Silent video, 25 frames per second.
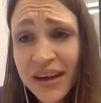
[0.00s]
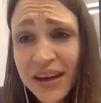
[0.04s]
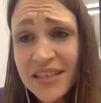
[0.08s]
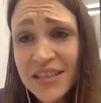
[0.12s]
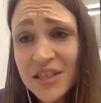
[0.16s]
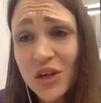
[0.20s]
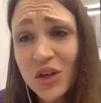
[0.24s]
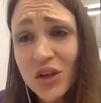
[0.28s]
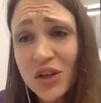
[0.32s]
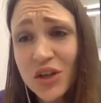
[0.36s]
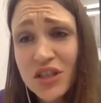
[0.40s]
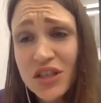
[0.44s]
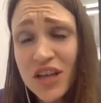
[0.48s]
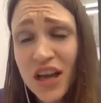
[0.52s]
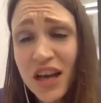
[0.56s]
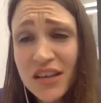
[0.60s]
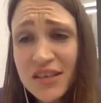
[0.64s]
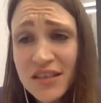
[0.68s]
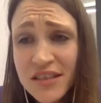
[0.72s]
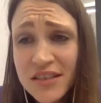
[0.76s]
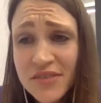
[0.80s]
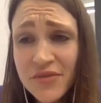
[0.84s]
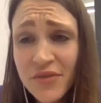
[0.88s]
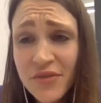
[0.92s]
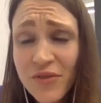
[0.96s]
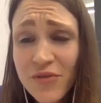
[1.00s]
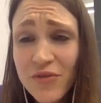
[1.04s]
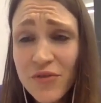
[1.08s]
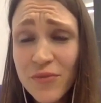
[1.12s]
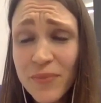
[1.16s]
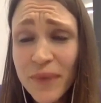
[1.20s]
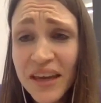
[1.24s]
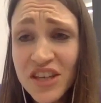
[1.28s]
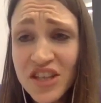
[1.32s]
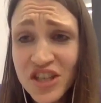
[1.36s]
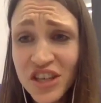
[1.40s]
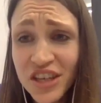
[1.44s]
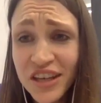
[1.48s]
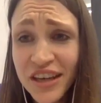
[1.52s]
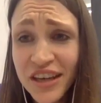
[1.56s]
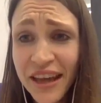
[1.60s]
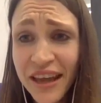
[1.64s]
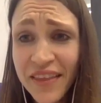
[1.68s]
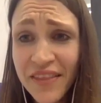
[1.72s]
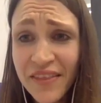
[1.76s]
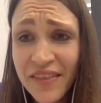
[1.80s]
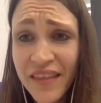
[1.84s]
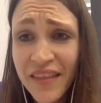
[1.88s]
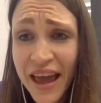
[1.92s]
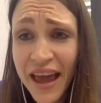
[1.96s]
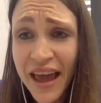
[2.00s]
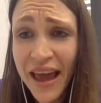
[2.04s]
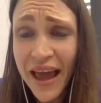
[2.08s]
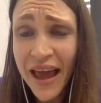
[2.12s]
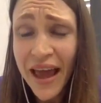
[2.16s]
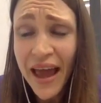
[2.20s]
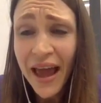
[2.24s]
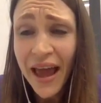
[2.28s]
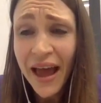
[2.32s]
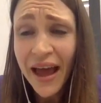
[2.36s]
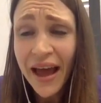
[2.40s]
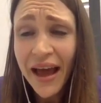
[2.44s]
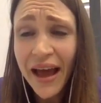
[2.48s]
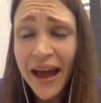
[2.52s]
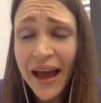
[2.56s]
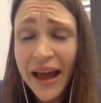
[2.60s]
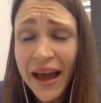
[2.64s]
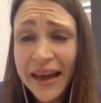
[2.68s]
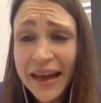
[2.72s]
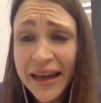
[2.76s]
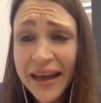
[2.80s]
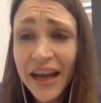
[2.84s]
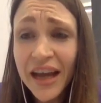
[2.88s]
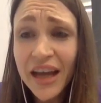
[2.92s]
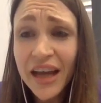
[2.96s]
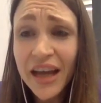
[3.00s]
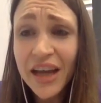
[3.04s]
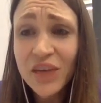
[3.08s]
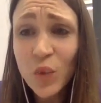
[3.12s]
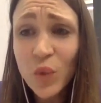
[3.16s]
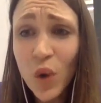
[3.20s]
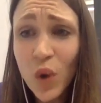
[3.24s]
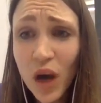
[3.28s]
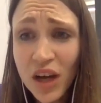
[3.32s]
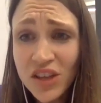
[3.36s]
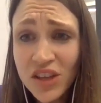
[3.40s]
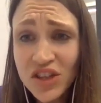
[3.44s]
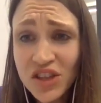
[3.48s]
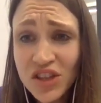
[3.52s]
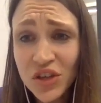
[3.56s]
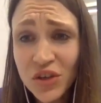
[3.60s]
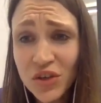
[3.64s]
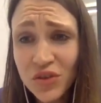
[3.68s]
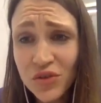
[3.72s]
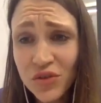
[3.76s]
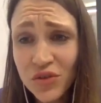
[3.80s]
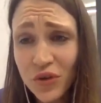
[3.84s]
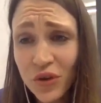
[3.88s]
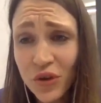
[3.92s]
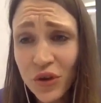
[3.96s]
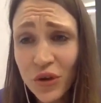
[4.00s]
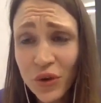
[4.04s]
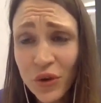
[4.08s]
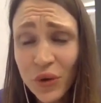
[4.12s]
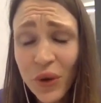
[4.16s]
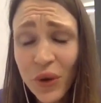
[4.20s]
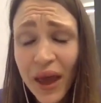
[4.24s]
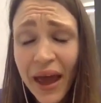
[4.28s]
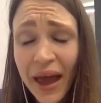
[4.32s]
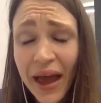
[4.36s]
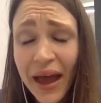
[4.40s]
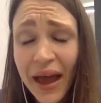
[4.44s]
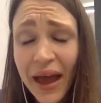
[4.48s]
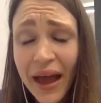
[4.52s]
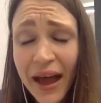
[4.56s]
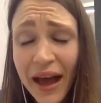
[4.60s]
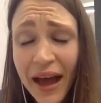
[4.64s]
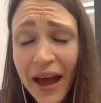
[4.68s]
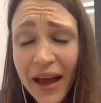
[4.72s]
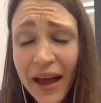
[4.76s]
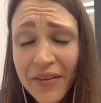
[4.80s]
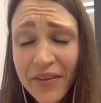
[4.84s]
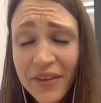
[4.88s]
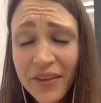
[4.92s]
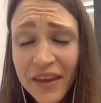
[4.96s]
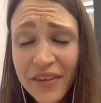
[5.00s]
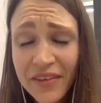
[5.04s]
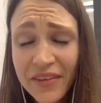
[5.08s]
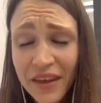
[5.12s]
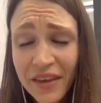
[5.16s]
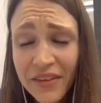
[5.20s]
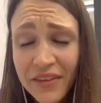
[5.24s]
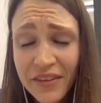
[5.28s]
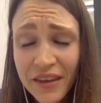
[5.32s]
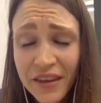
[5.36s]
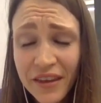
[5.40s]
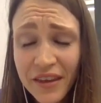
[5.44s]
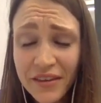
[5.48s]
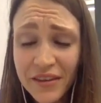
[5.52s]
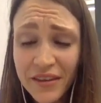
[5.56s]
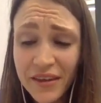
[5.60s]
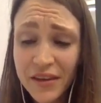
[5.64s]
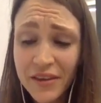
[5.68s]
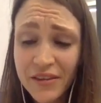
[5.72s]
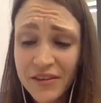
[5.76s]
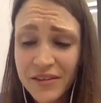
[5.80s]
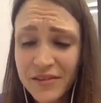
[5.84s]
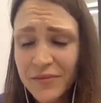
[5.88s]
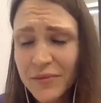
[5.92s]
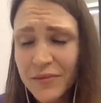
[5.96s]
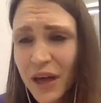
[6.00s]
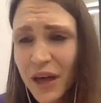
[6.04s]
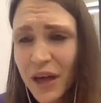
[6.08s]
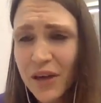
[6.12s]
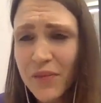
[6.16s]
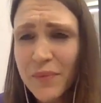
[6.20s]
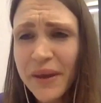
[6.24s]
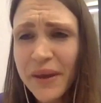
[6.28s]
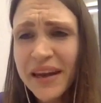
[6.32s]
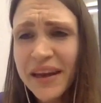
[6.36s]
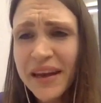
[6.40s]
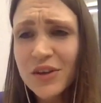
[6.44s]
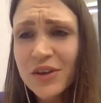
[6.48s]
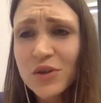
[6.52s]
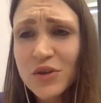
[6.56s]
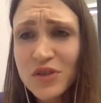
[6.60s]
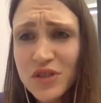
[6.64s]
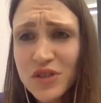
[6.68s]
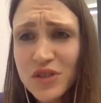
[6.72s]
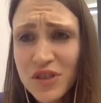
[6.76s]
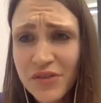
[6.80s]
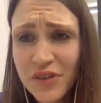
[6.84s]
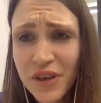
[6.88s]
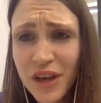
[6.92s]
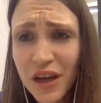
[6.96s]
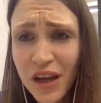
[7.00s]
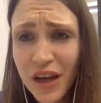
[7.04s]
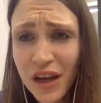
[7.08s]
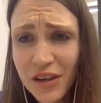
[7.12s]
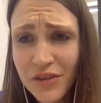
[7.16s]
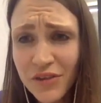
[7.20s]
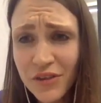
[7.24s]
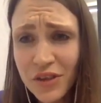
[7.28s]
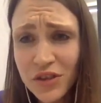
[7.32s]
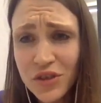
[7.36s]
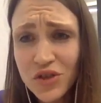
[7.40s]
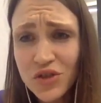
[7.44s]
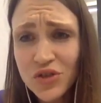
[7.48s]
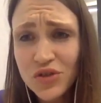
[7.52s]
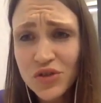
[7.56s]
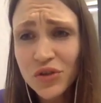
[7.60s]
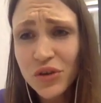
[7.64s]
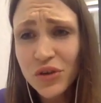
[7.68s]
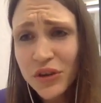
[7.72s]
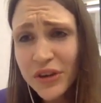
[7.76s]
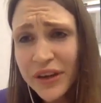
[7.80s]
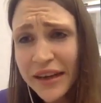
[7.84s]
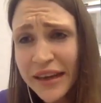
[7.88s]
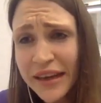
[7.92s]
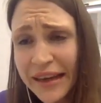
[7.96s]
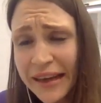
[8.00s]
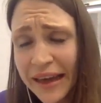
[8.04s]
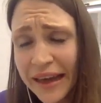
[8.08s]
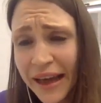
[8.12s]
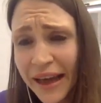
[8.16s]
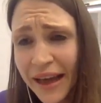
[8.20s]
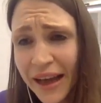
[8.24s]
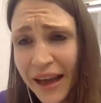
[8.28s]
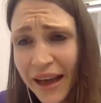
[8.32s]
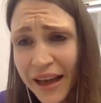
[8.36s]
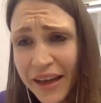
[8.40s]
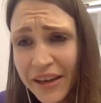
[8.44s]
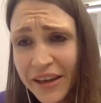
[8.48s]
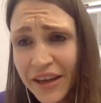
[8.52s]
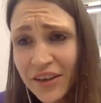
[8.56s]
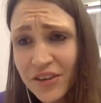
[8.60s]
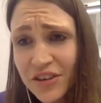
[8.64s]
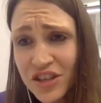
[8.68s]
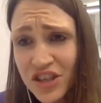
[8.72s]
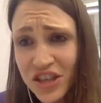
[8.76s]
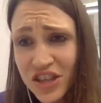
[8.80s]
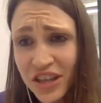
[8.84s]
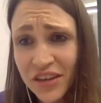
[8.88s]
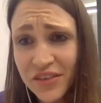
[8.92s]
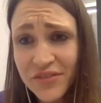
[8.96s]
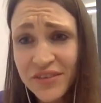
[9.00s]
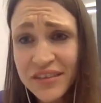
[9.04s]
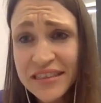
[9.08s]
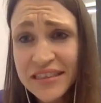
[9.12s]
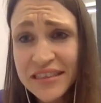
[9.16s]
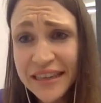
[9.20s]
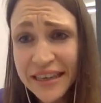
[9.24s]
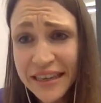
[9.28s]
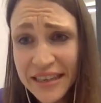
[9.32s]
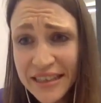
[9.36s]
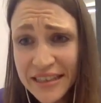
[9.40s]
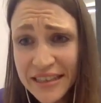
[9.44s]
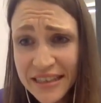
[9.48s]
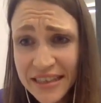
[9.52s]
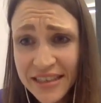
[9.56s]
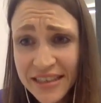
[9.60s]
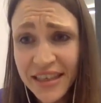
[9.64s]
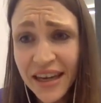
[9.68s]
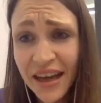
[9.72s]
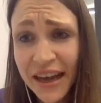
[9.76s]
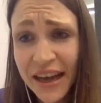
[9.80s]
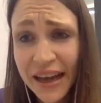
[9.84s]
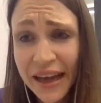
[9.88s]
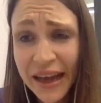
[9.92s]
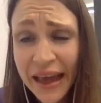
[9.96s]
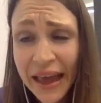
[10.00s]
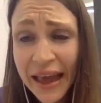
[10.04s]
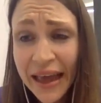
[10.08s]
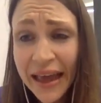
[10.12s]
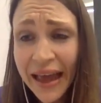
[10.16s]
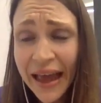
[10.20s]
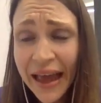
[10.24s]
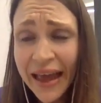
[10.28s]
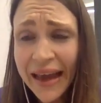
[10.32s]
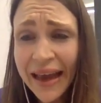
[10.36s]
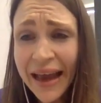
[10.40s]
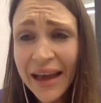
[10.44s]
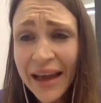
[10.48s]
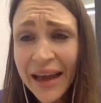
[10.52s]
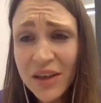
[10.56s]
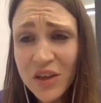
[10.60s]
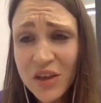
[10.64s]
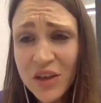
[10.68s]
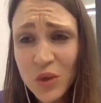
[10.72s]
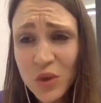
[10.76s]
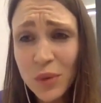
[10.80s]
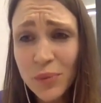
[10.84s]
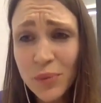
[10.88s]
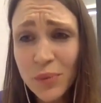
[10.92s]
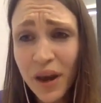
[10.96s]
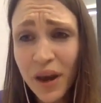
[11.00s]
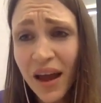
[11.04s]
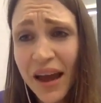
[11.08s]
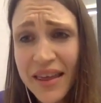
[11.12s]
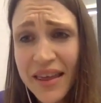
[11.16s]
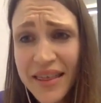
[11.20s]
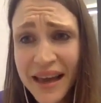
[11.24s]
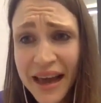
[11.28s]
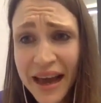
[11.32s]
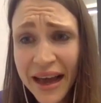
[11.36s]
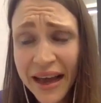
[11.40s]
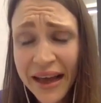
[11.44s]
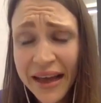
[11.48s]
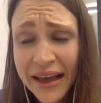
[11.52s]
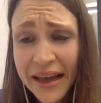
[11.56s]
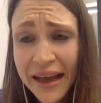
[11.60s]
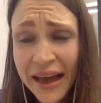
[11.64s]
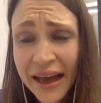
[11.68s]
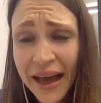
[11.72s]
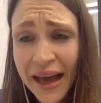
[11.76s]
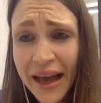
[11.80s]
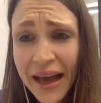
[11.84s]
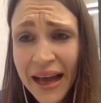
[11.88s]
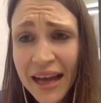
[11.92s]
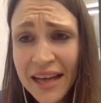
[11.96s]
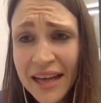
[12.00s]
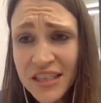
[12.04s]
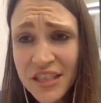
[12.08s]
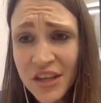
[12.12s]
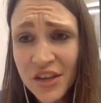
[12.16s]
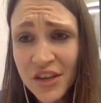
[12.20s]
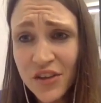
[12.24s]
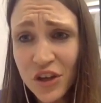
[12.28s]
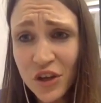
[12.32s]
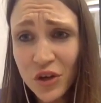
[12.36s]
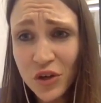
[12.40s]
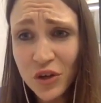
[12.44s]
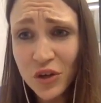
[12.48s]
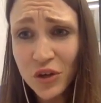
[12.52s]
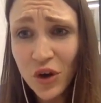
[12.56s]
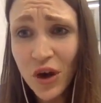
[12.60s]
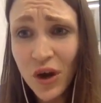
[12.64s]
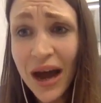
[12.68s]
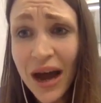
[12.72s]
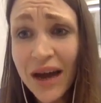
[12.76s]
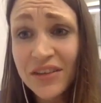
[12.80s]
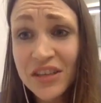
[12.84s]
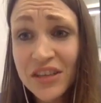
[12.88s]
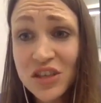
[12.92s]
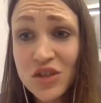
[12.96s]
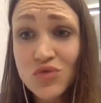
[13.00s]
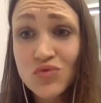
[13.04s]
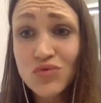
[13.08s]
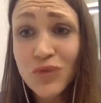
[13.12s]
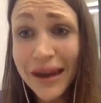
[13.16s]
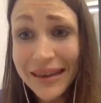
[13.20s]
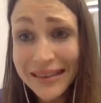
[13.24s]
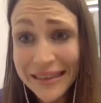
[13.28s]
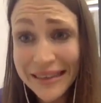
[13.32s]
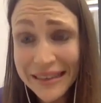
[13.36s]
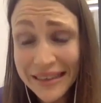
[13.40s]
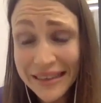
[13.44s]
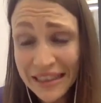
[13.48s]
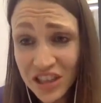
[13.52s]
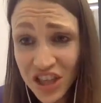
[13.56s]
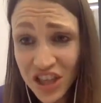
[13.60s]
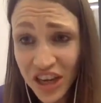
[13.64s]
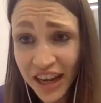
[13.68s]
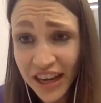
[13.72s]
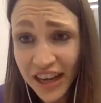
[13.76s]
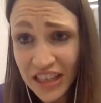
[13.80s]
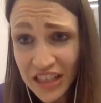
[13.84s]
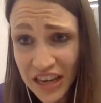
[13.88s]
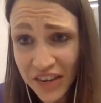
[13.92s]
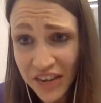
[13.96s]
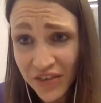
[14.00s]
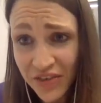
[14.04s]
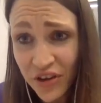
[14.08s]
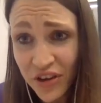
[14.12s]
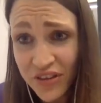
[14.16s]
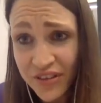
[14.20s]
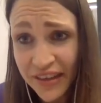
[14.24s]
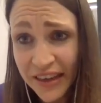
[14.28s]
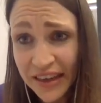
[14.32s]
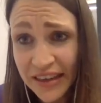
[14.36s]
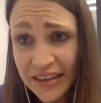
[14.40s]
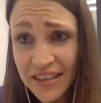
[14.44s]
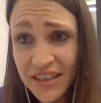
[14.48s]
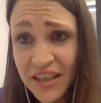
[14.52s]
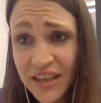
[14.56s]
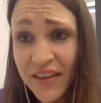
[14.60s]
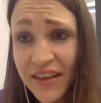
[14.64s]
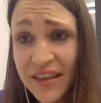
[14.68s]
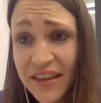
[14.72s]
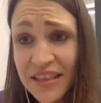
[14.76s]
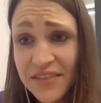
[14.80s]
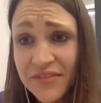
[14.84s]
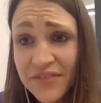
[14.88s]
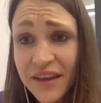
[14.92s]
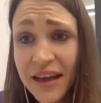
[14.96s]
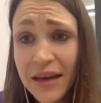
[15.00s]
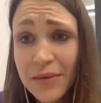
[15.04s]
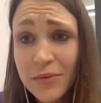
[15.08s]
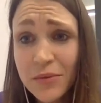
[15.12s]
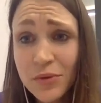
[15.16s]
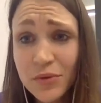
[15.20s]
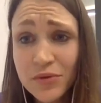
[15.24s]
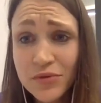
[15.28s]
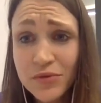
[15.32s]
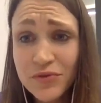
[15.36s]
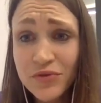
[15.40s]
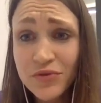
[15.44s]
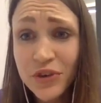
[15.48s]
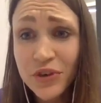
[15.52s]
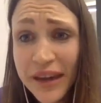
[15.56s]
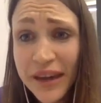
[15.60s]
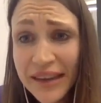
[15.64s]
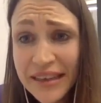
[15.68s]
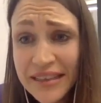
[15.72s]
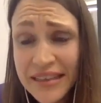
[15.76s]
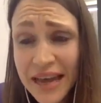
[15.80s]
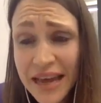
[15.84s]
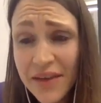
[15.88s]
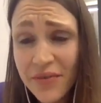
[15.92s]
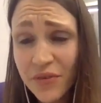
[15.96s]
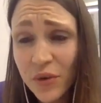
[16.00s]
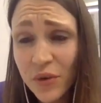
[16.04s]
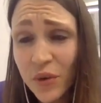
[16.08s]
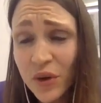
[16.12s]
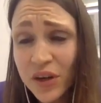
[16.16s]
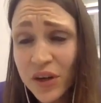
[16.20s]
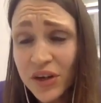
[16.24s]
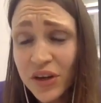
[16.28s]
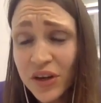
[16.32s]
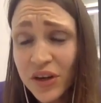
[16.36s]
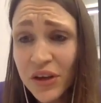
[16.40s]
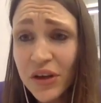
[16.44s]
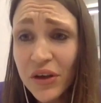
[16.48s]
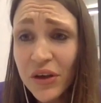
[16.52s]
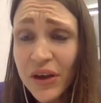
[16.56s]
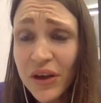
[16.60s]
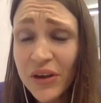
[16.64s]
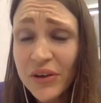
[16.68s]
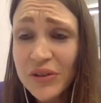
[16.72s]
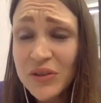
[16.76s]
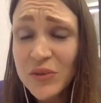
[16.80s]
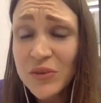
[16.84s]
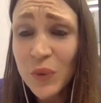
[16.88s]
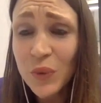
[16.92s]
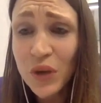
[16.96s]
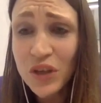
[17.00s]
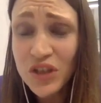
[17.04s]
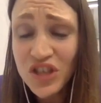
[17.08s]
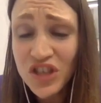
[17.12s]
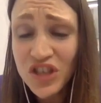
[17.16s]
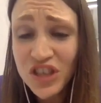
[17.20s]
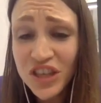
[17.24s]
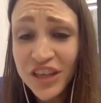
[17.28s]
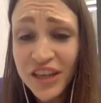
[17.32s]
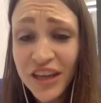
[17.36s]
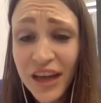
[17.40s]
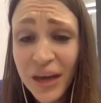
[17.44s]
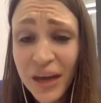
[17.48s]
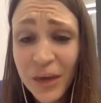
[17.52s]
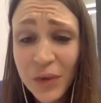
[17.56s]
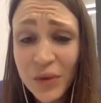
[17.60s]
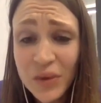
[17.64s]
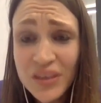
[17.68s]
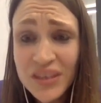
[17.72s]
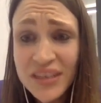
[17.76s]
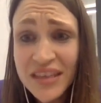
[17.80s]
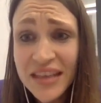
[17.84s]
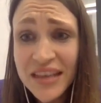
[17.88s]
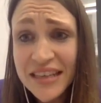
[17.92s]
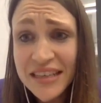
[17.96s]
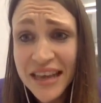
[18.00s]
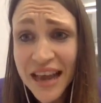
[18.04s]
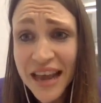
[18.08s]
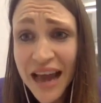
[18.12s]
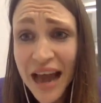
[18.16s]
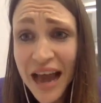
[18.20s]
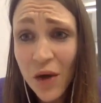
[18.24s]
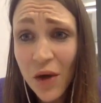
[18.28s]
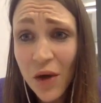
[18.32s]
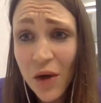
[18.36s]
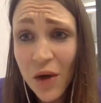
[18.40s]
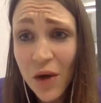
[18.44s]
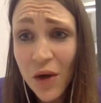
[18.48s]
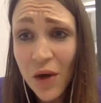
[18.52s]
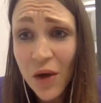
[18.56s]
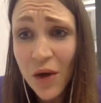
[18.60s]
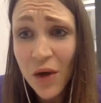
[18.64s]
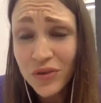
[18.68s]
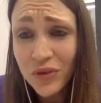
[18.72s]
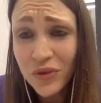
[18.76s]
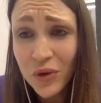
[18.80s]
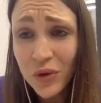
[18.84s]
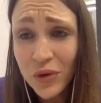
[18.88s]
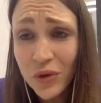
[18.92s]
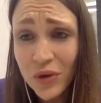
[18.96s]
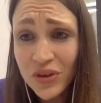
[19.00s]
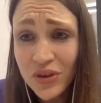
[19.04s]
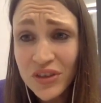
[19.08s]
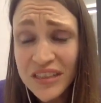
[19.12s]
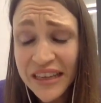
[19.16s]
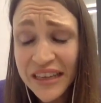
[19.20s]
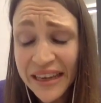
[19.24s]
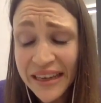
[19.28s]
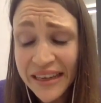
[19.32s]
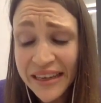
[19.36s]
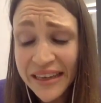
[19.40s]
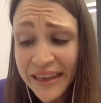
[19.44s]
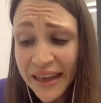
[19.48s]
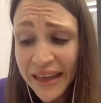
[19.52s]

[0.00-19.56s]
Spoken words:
It's got tons of information in there, and it kind of works you through the kind of pinnacles of a truly nourishing fertility diet, and how to apply that so that you're not having to radically change everything. So that's available free to everyone who's watched tonight. We'll send it out with the recording.